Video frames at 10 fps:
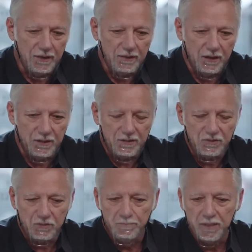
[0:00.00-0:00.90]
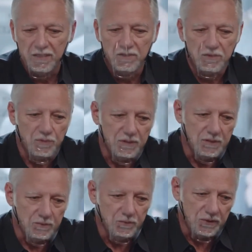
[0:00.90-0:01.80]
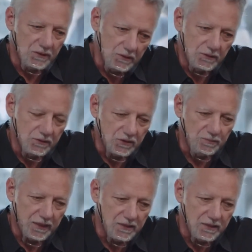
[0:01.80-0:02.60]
an artist or a painter would spend